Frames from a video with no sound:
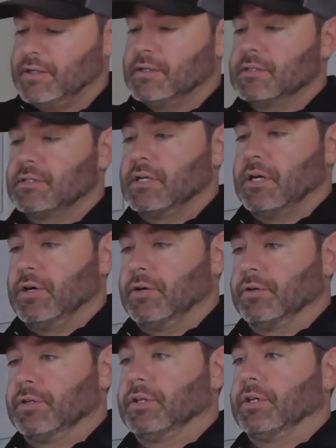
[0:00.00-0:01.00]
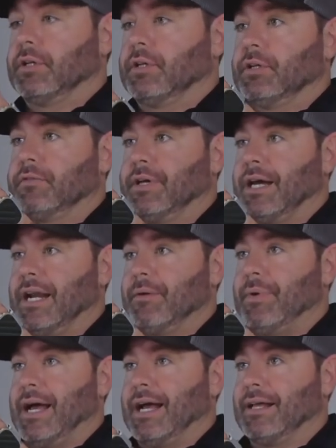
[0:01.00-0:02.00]
So you've got a
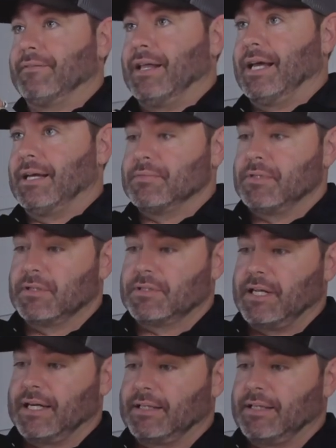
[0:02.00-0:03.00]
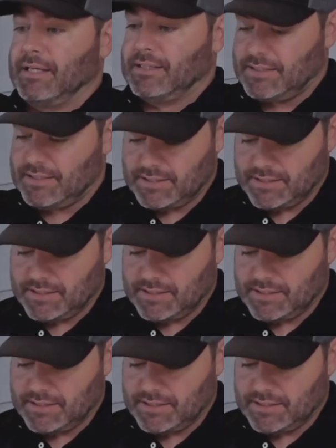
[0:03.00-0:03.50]
pack of dams, looks like this.